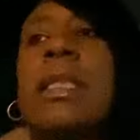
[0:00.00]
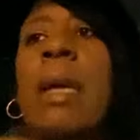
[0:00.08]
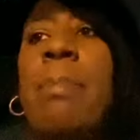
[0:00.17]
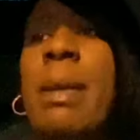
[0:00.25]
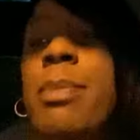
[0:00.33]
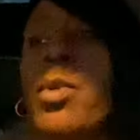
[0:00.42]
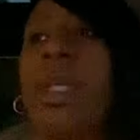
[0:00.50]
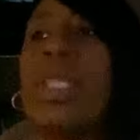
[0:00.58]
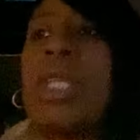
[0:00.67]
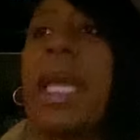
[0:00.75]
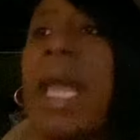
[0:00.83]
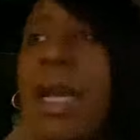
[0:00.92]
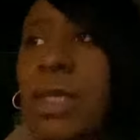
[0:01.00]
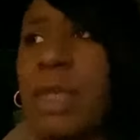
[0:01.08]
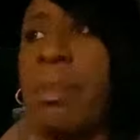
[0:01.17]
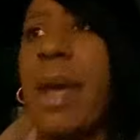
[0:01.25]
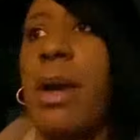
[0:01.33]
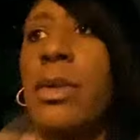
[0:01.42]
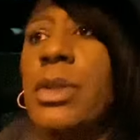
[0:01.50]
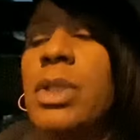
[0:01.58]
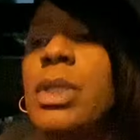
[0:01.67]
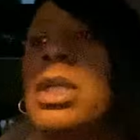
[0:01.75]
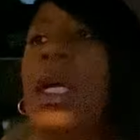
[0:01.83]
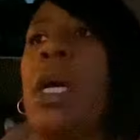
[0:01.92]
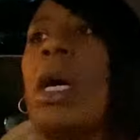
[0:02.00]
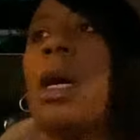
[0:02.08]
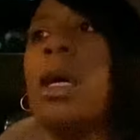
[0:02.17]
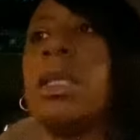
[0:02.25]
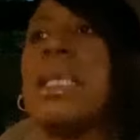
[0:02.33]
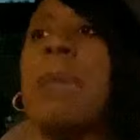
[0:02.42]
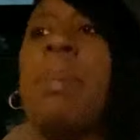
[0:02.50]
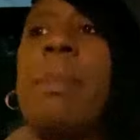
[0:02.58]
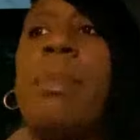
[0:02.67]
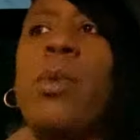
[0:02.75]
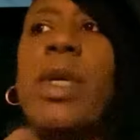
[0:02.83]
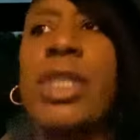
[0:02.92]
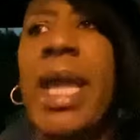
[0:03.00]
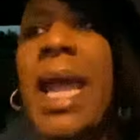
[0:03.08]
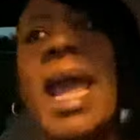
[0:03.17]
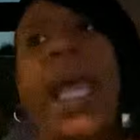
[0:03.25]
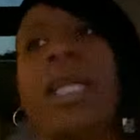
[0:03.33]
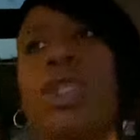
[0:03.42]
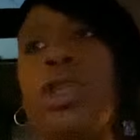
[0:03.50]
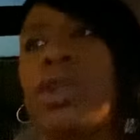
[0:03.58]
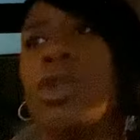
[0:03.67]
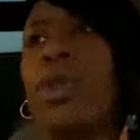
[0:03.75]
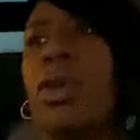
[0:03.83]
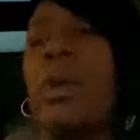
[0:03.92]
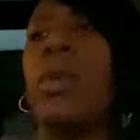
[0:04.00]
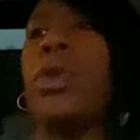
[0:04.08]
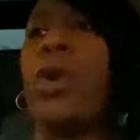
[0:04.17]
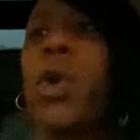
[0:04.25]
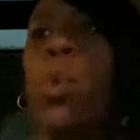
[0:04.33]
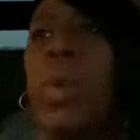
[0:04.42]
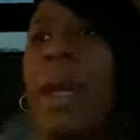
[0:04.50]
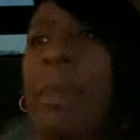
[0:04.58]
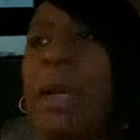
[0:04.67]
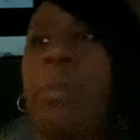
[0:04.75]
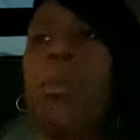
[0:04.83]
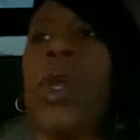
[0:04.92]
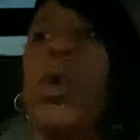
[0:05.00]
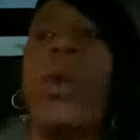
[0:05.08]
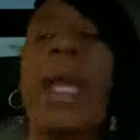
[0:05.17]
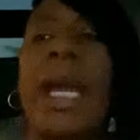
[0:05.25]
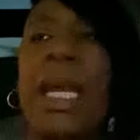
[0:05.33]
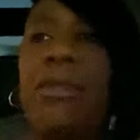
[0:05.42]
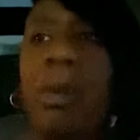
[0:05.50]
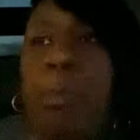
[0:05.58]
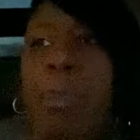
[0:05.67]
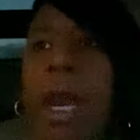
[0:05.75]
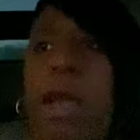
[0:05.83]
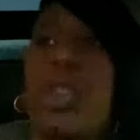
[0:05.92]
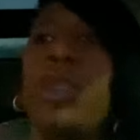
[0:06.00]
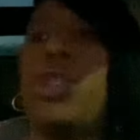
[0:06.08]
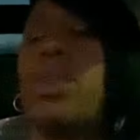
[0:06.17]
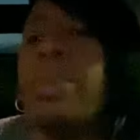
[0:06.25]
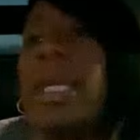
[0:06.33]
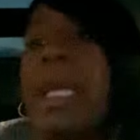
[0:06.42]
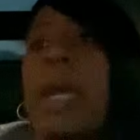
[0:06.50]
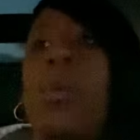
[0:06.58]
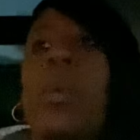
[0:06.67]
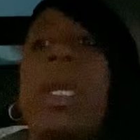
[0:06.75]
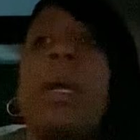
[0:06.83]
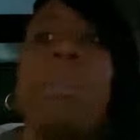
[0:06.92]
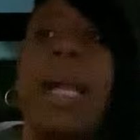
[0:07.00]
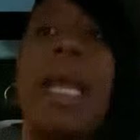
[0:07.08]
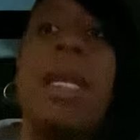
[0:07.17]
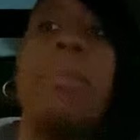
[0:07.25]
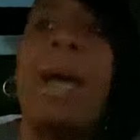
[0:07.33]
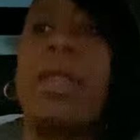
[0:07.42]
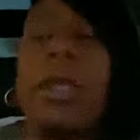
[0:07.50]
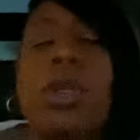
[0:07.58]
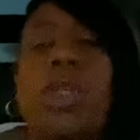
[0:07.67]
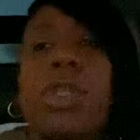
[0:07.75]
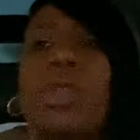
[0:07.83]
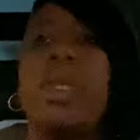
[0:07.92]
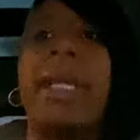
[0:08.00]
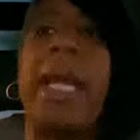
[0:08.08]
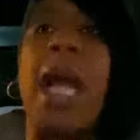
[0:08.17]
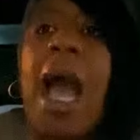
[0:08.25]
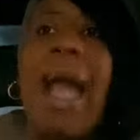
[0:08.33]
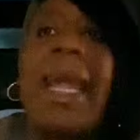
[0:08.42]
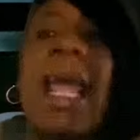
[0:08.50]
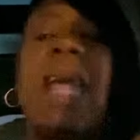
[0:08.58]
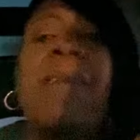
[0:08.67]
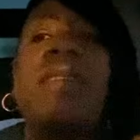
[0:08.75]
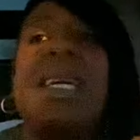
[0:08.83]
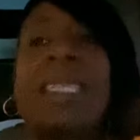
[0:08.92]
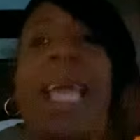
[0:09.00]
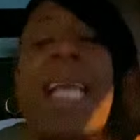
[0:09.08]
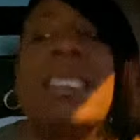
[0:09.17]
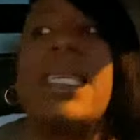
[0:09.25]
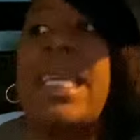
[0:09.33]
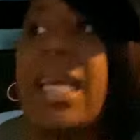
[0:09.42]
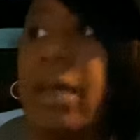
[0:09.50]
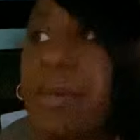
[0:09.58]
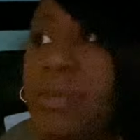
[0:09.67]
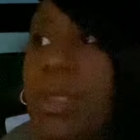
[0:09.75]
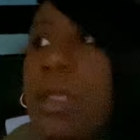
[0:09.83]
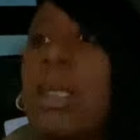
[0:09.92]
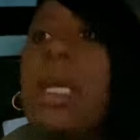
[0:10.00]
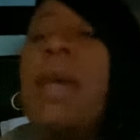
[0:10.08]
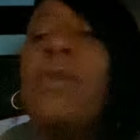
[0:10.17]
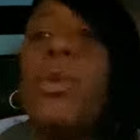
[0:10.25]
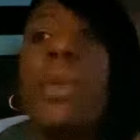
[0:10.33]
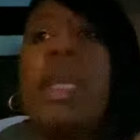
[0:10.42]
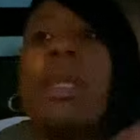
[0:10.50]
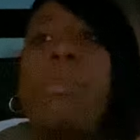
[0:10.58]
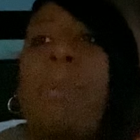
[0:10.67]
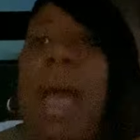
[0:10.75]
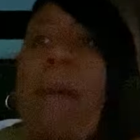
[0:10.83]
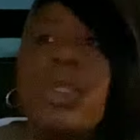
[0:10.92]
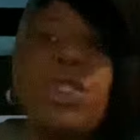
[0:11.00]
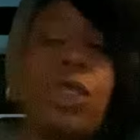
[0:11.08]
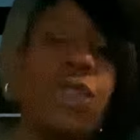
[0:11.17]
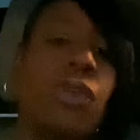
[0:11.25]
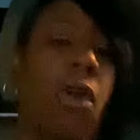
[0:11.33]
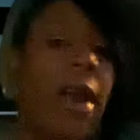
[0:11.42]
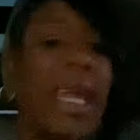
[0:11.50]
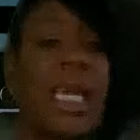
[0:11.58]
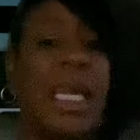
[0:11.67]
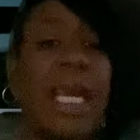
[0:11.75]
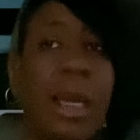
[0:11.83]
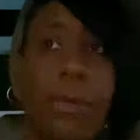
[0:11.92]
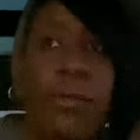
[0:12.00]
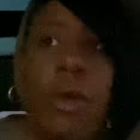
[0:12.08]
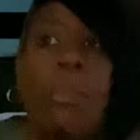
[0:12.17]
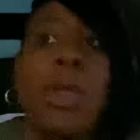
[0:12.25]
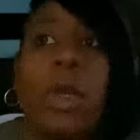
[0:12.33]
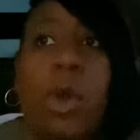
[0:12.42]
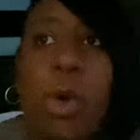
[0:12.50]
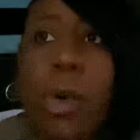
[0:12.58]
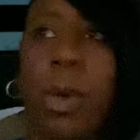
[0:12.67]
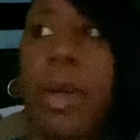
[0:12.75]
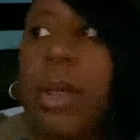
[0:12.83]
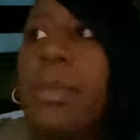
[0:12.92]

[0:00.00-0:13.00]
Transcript: Some people wish they had a spouse. Uh, some people wish they had children. There, there are women who can't even bear children, but yet we complain about the children that God gave us as gifts. You read the Bible, children are a gift from the Lord.